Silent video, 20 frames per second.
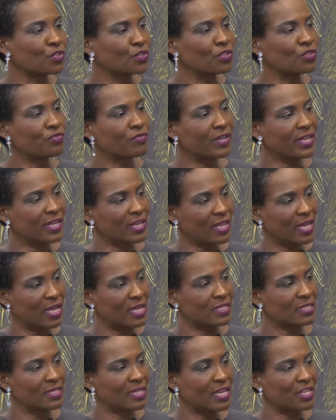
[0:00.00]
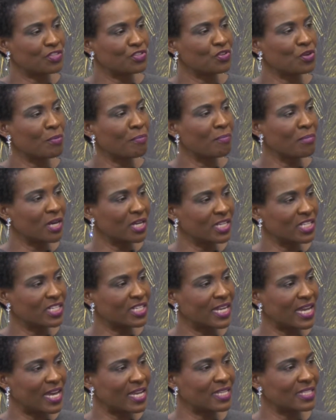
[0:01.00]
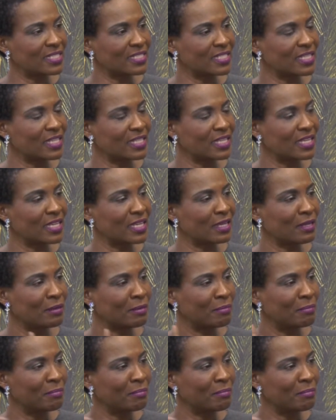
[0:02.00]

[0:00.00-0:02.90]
Do you realize that you're modernizing